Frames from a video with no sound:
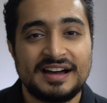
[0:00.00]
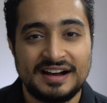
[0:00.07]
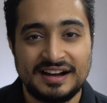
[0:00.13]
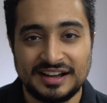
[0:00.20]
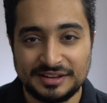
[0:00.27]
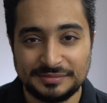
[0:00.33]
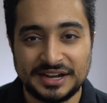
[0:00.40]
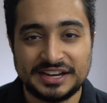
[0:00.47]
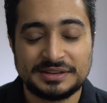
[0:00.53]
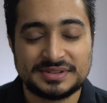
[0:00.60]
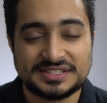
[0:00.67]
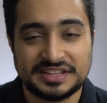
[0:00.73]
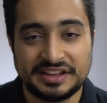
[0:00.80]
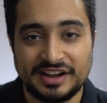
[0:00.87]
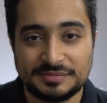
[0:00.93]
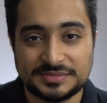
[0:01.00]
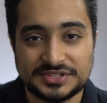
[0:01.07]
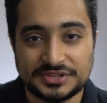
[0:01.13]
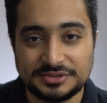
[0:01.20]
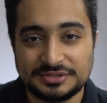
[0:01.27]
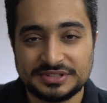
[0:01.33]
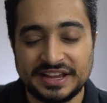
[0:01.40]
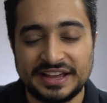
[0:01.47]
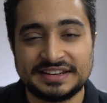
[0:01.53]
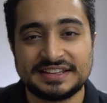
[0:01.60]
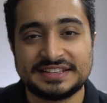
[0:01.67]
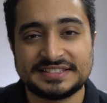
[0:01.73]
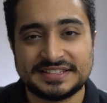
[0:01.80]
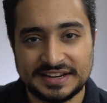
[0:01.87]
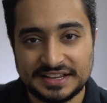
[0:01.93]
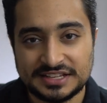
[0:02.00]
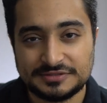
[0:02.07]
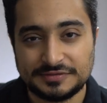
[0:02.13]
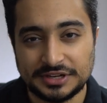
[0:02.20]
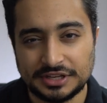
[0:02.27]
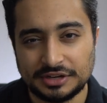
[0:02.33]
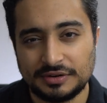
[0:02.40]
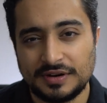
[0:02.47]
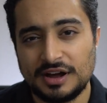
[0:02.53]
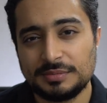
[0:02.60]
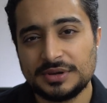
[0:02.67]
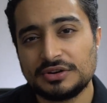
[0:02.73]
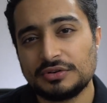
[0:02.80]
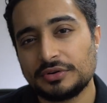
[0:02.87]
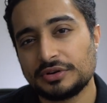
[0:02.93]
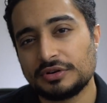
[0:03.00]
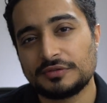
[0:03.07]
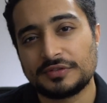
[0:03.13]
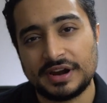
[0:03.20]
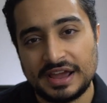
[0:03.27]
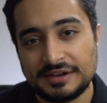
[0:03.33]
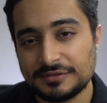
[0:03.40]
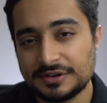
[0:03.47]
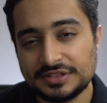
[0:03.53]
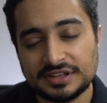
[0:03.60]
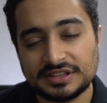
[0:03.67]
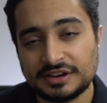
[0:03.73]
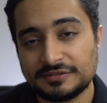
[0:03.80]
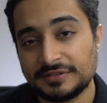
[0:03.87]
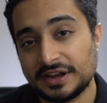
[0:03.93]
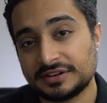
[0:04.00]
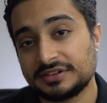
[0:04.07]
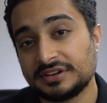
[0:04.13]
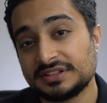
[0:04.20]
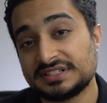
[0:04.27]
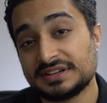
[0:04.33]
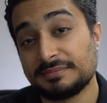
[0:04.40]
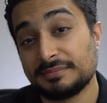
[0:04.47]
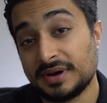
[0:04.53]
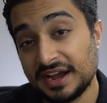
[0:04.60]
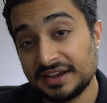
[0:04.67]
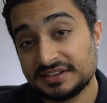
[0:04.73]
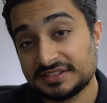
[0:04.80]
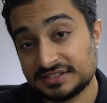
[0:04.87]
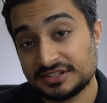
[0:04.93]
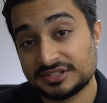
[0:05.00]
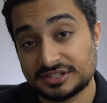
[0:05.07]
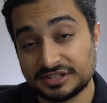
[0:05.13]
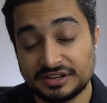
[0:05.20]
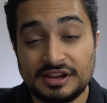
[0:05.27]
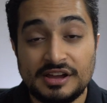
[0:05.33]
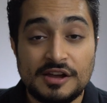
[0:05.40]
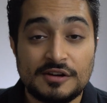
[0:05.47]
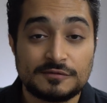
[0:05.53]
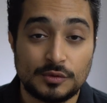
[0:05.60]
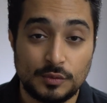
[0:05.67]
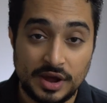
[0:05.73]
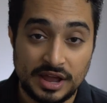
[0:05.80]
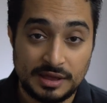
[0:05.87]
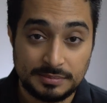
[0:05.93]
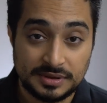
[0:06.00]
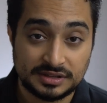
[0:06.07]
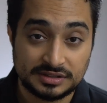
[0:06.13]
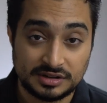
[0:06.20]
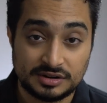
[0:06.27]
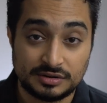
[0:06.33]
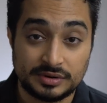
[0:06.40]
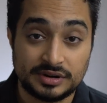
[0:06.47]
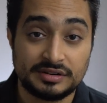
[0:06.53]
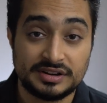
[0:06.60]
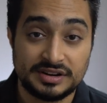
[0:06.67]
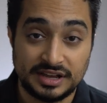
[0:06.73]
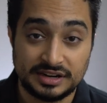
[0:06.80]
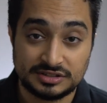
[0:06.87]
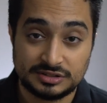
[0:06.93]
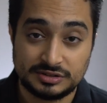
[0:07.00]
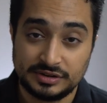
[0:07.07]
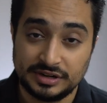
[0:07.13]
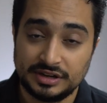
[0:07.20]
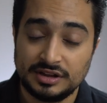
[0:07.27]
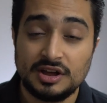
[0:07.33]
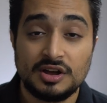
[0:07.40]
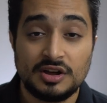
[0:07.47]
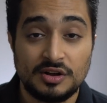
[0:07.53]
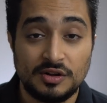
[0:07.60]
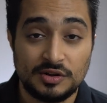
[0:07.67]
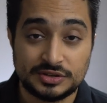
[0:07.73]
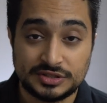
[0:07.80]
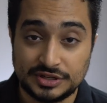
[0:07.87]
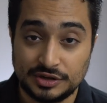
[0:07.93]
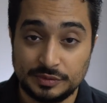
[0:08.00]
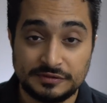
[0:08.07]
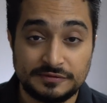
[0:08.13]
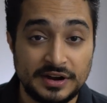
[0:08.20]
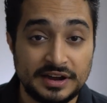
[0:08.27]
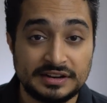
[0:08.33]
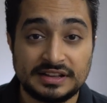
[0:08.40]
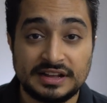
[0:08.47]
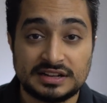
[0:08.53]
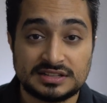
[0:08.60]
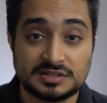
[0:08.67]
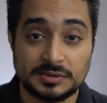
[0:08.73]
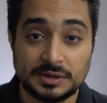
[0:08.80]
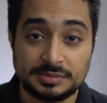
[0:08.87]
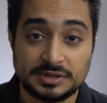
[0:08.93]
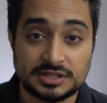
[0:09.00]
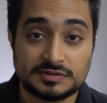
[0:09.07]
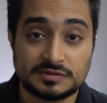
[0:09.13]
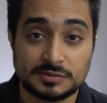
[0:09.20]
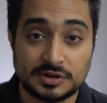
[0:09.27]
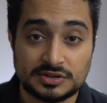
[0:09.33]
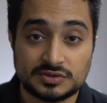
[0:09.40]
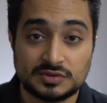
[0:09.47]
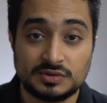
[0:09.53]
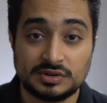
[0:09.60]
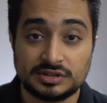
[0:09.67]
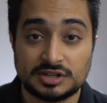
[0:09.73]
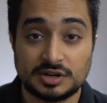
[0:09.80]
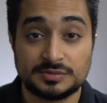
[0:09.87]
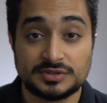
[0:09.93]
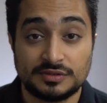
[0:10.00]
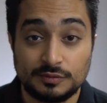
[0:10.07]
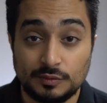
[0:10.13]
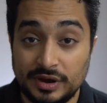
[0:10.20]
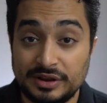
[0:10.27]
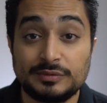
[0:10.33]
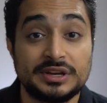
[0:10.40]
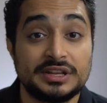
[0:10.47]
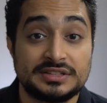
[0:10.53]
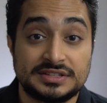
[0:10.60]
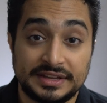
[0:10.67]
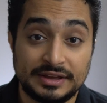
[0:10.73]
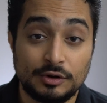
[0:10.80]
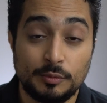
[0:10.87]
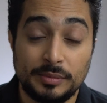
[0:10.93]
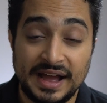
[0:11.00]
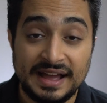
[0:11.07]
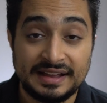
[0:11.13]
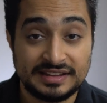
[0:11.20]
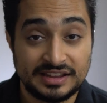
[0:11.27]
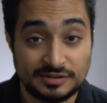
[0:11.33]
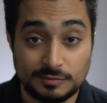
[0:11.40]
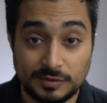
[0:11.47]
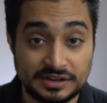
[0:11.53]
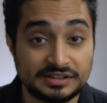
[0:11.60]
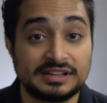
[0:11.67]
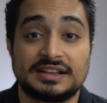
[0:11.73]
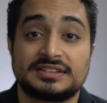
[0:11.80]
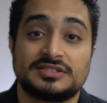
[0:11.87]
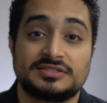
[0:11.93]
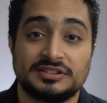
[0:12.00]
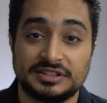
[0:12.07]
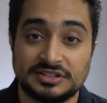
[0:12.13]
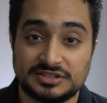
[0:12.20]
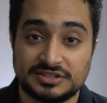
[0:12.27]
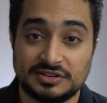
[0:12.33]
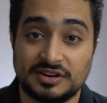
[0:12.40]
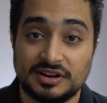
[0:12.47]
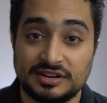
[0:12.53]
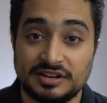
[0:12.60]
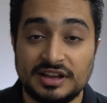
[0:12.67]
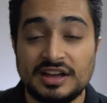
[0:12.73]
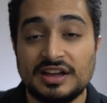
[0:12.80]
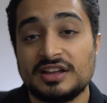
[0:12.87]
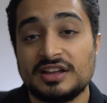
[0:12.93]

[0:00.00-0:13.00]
Hi, my name is Deham Saud, and in today's video, I'll be going over everything that factored into my decision for why I picked a career in dentistry. Also, we finally got some updates from our school in terms of when we need to go back and when classes are going to start.